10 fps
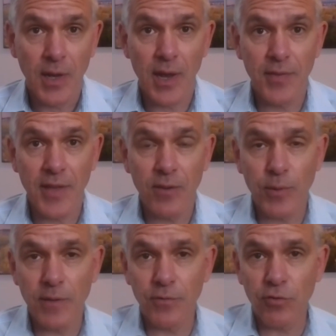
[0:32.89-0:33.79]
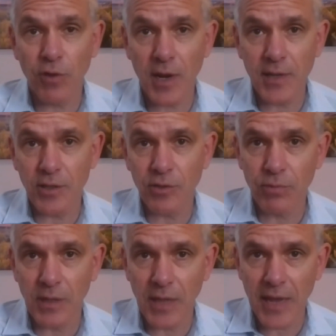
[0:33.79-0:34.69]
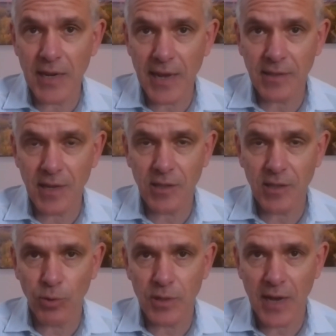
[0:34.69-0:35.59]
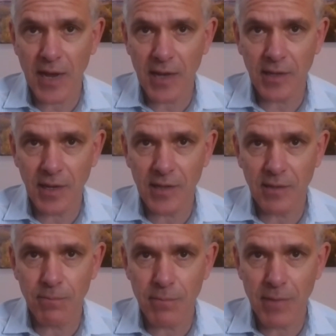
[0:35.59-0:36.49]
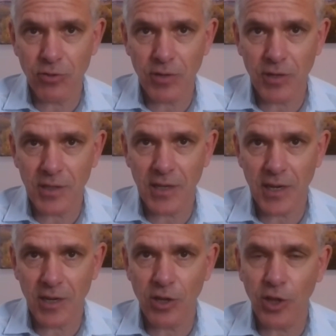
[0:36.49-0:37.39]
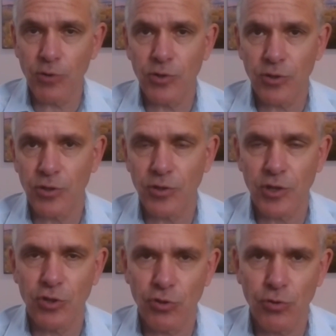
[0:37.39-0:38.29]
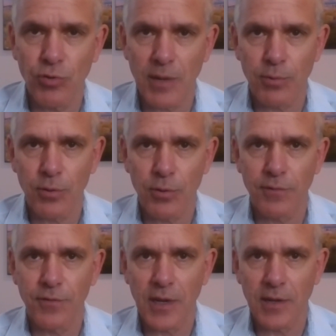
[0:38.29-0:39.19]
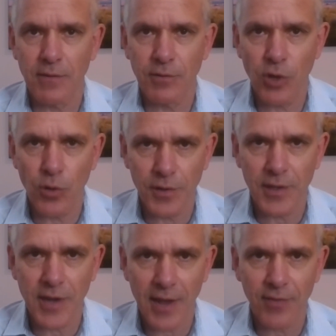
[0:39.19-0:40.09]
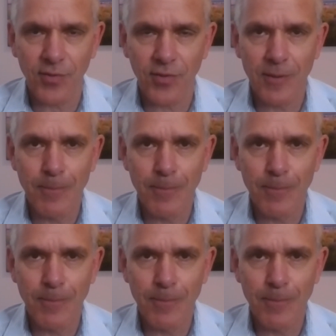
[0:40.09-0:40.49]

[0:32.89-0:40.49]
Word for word: And then we've tried to relate excess mortality as a metric to get closer to the true number of COVID deaths.